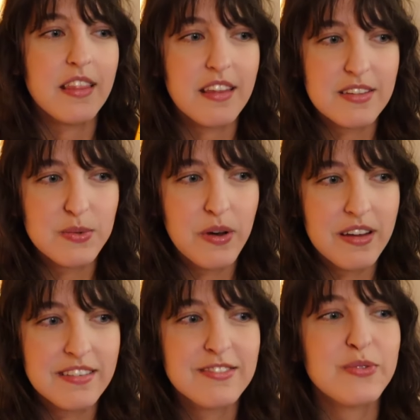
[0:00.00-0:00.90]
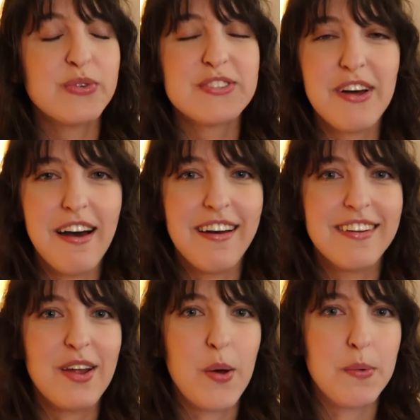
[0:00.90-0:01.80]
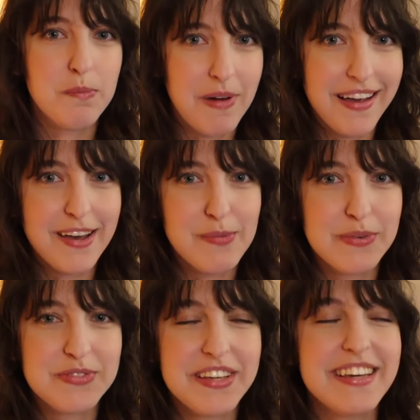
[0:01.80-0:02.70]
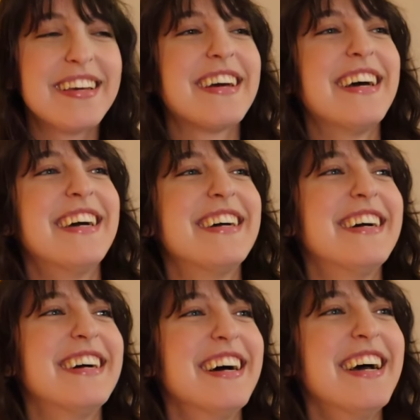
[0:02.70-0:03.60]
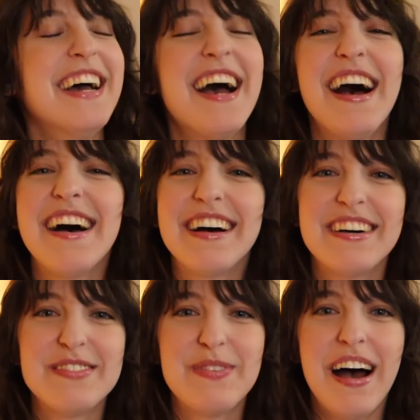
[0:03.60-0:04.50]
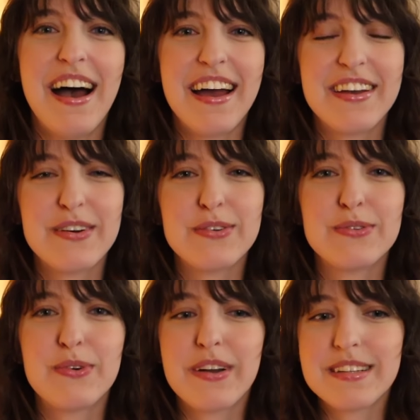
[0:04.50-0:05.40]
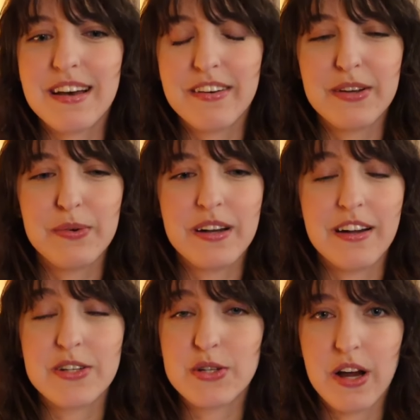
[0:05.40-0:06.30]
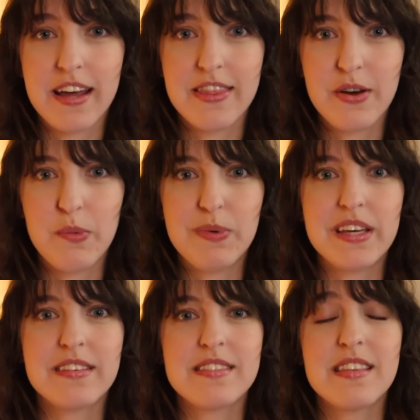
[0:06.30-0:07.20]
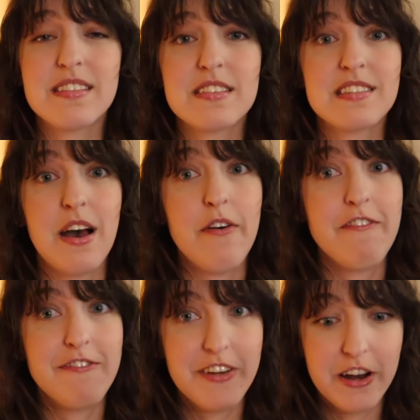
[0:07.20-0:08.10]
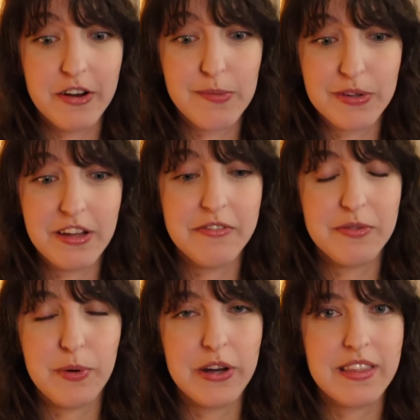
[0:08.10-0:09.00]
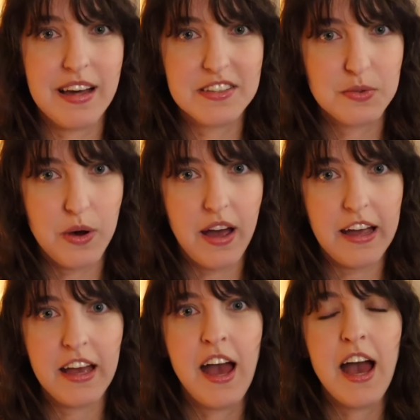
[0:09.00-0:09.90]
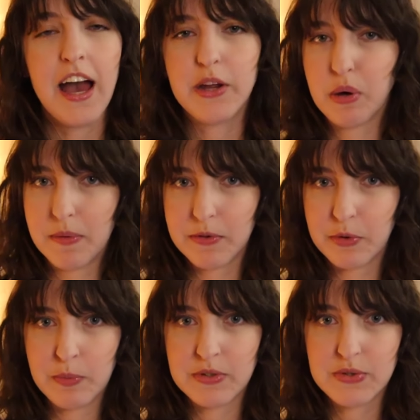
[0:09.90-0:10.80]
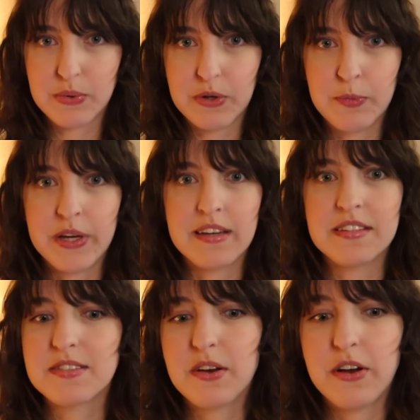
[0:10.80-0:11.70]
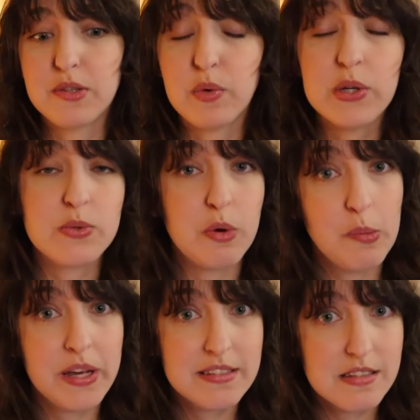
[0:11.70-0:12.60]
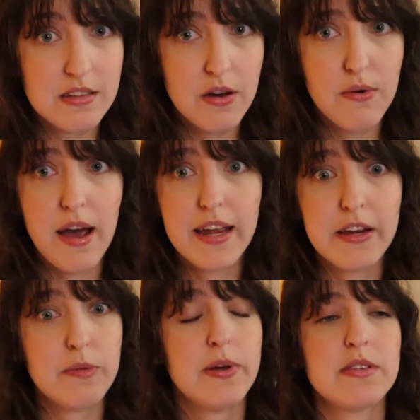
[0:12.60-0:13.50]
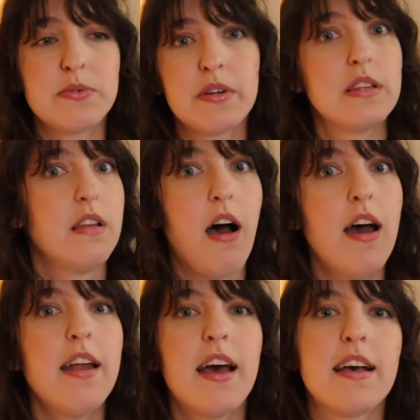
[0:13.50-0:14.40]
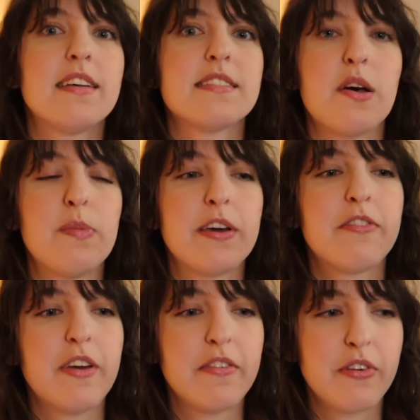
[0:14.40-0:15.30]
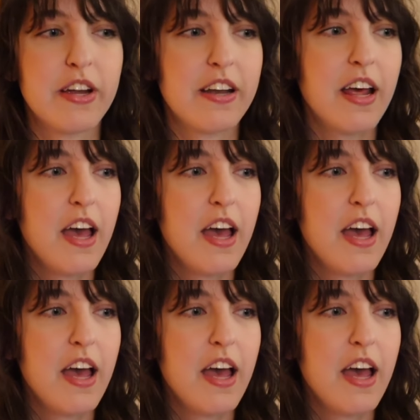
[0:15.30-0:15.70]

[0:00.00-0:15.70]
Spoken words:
This one was not my cup of tea. I don't want to tell anyone not to try it though, because this is a very beloved book. That's why I grabbed it from the store, because as far as romances go, I hear about this one a lot as a big favorite.